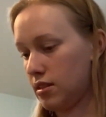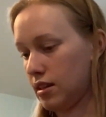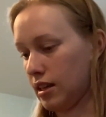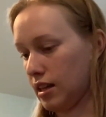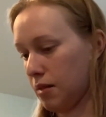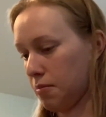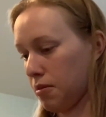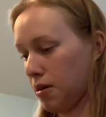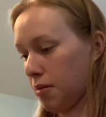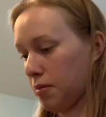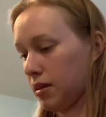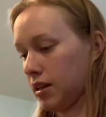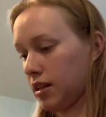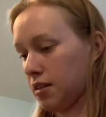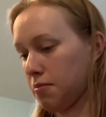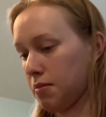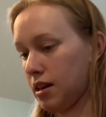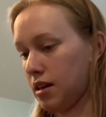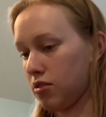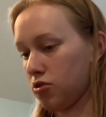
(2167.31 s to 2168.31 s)
and I'm probably going to
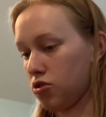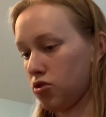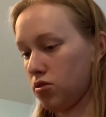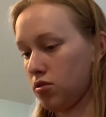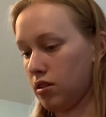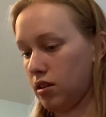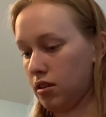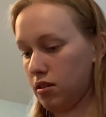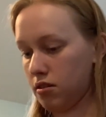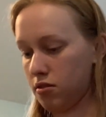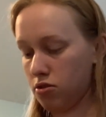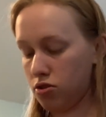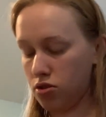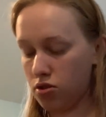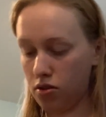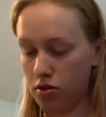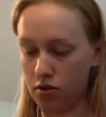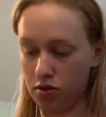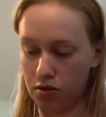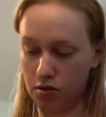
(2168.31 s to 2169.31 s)
make a
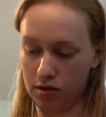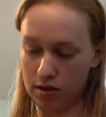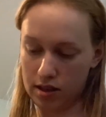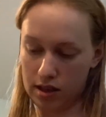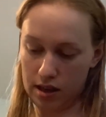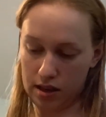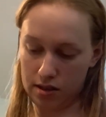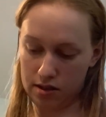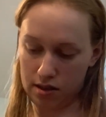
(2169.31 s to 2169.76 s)
shirt or a tank